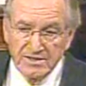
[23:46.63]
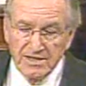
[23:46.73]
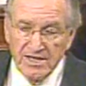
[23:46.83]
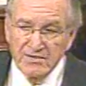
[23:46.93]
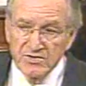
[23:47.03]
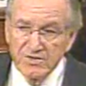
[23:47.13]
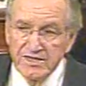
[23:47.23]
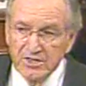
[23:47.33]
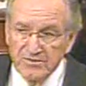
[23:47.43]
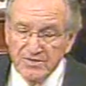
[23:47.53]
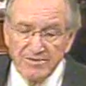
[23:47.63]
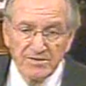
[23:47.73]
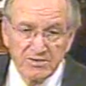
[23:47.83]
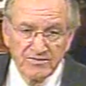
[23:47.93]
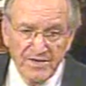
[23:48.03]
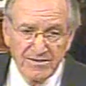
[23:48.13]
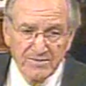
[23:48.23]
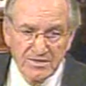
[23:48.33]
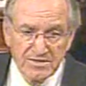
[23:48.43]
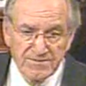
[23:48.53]
How it's going to help them and their
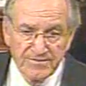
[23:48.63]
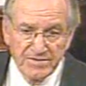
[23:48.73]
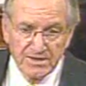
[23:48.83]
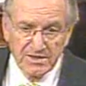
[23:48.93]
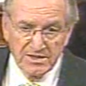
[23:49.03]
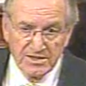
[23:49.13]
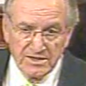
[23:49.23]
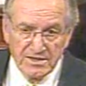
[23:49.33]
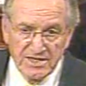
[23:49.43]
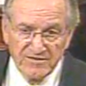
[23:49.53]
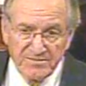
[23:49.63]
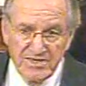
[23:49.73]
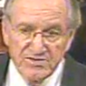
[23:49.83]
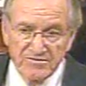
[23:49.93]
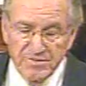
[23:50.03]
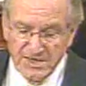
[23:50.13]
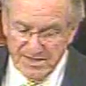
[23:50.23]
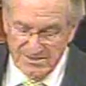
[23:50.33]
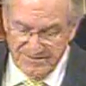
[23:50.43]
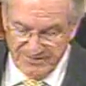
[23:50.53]
families to have peace of
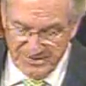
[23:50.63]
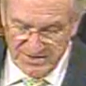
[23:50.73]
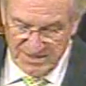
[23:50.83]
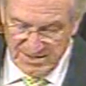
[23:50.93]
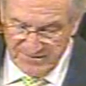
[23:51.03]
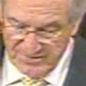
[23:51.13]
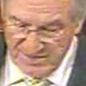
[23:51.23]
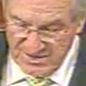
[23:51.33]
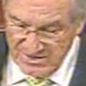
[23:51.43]
mind and to have the